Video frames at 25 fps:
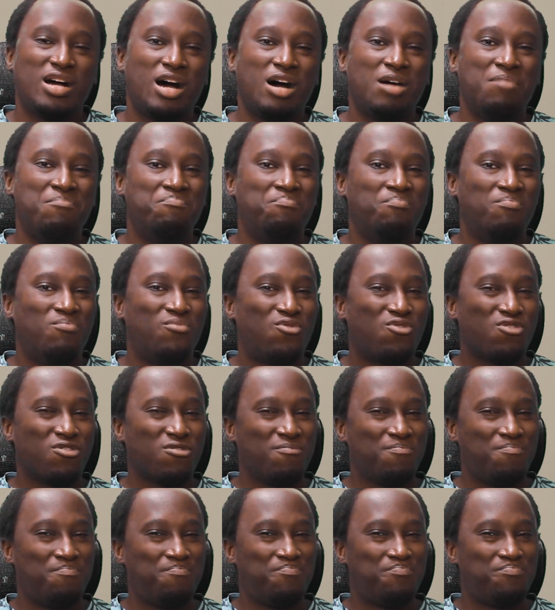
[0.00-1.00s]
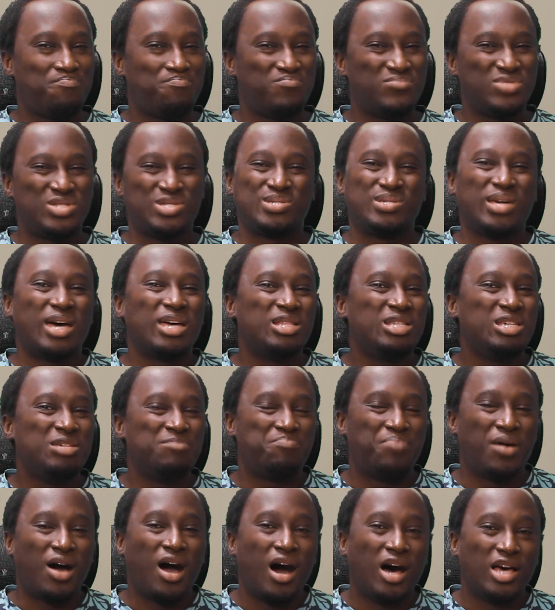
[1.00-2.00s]
a more slightly
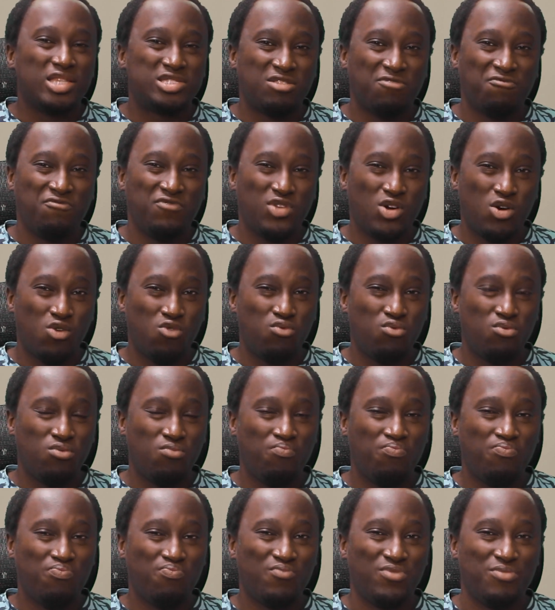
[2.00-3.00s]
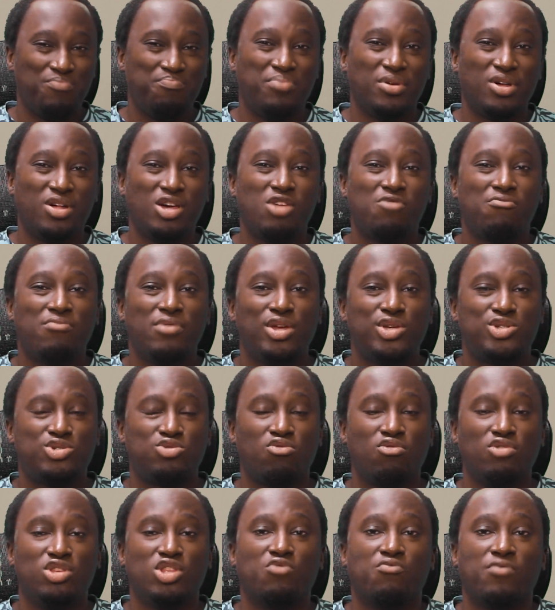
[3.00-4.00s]
positive note, with Billy
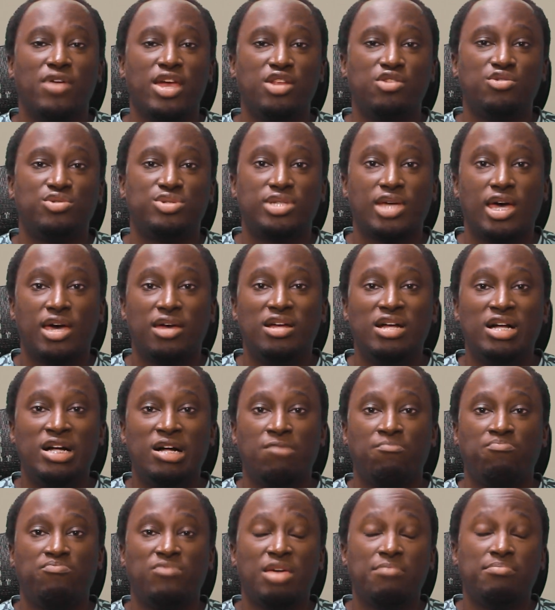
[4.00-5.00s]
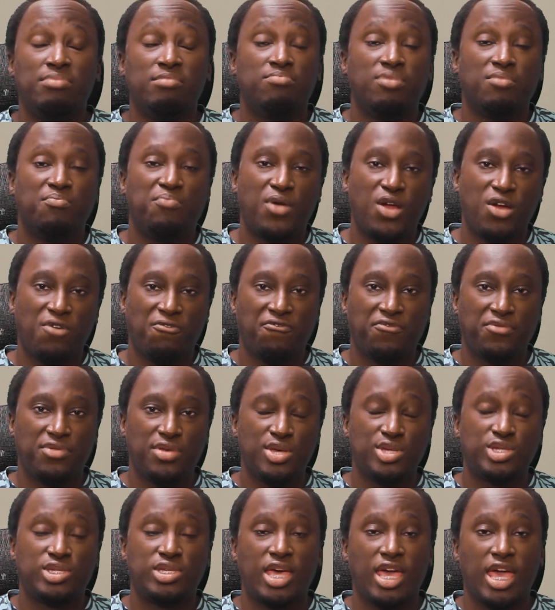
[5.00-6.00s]
reassuring the Rangers that they've been prepared for
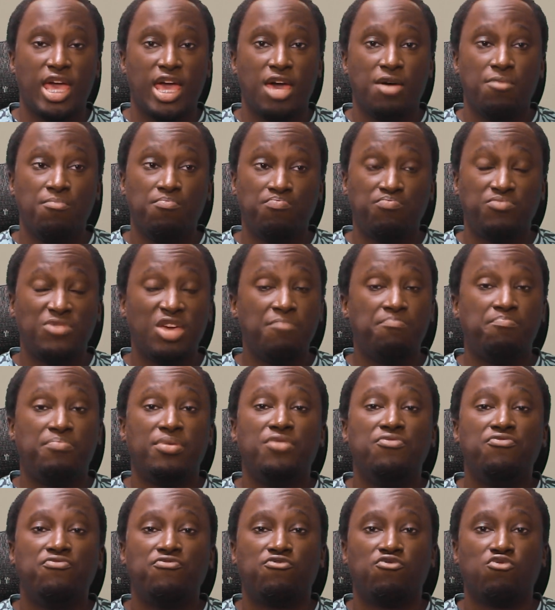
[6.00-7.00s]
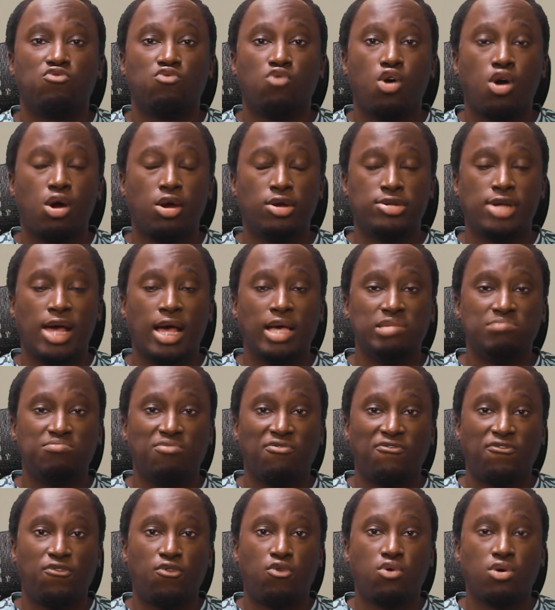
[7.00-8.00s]
this and they've been through hard times
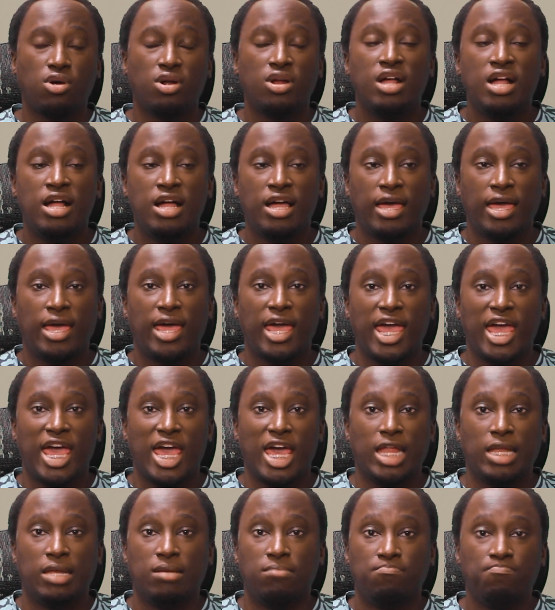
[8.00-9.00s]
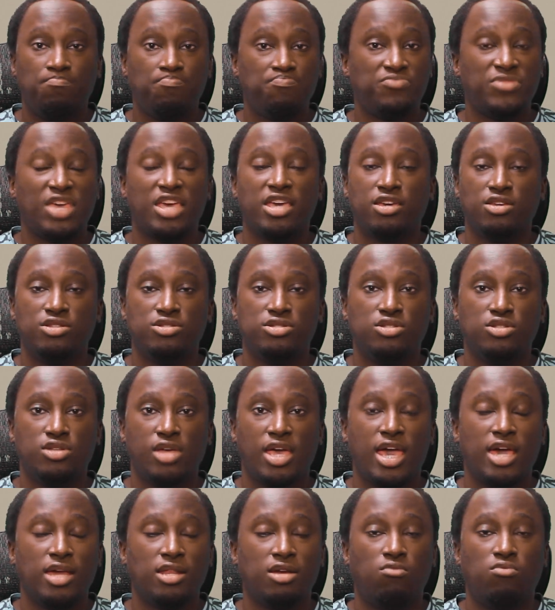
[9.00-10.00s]
before and they can
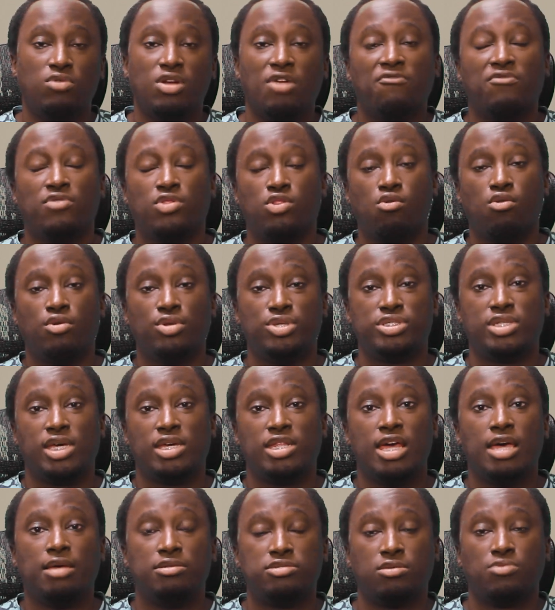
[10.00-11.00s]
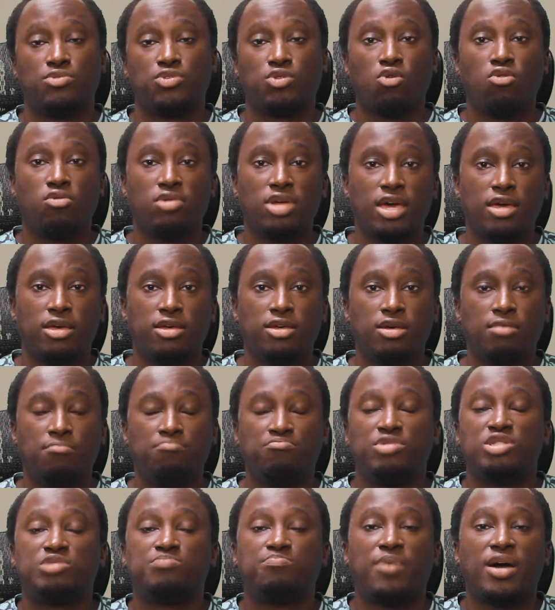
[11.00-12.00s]
handle whatever Lord Zedd ends up throwing at him,
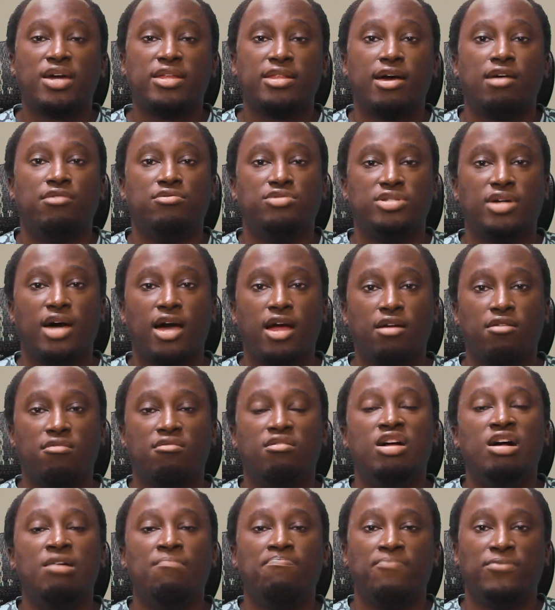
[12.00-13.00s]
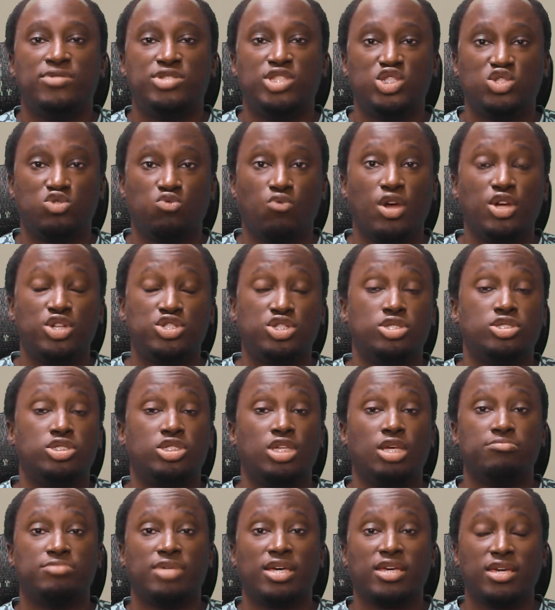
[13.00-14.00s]
despite how dire the situation
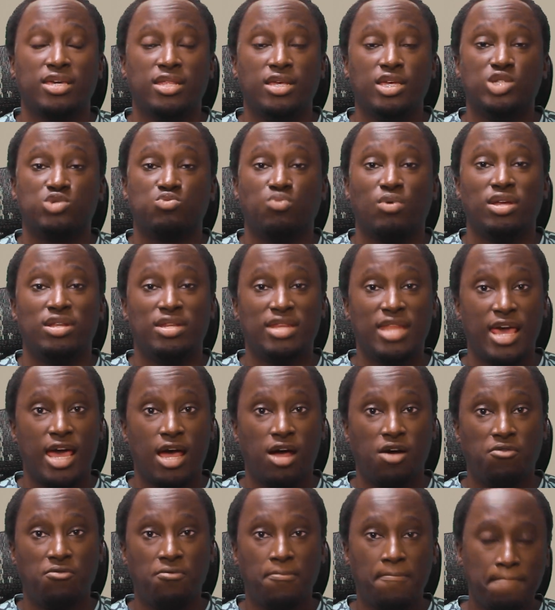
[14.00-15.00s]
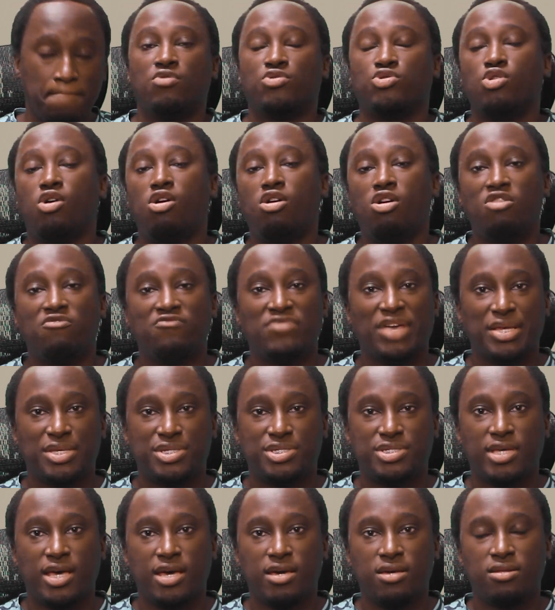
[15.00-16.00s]
seems like it is right now. With all that
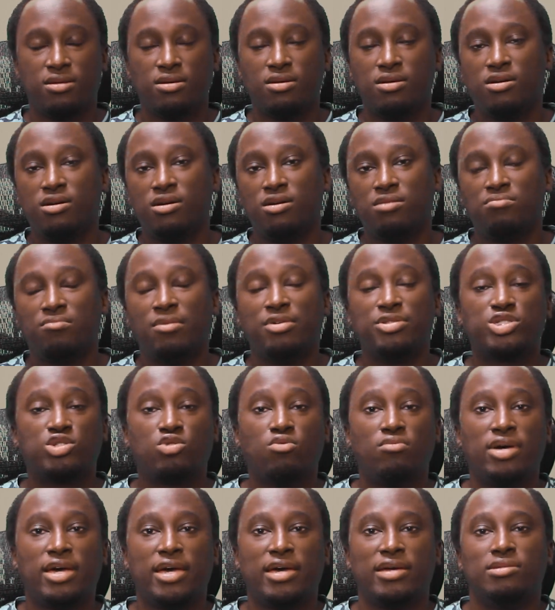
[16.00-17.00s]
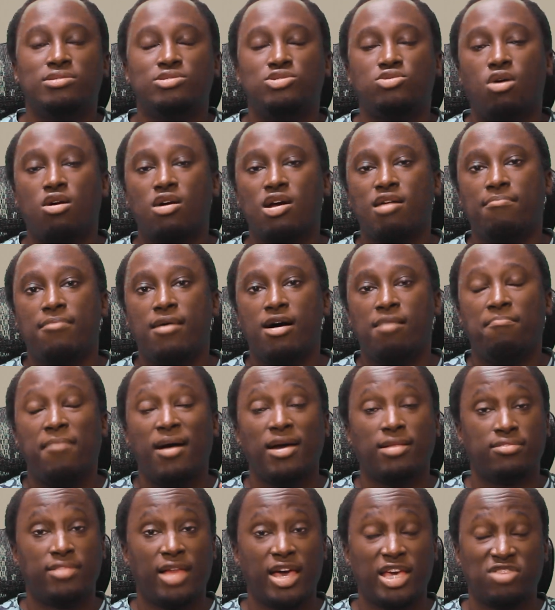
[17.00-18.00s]
said, let's go ahead and talk about
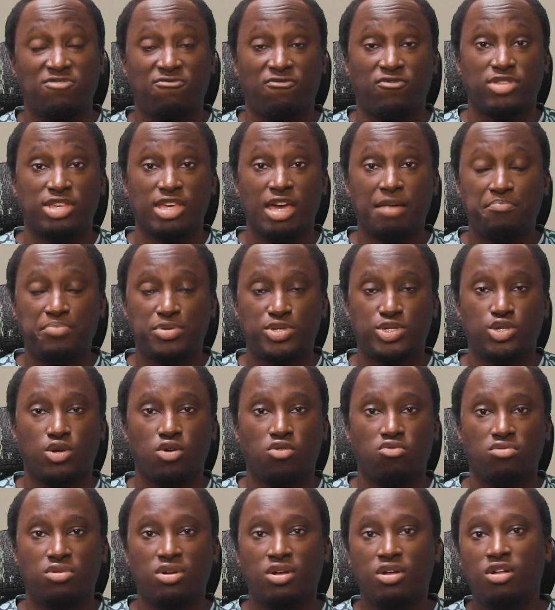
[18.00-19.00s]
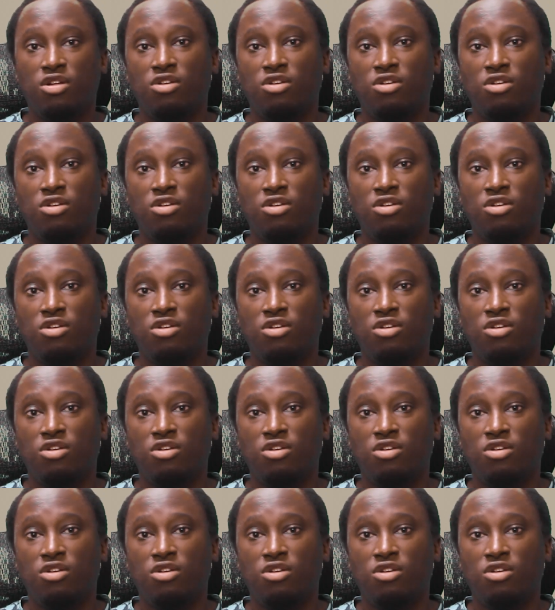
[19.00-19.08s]
my likes for the episode.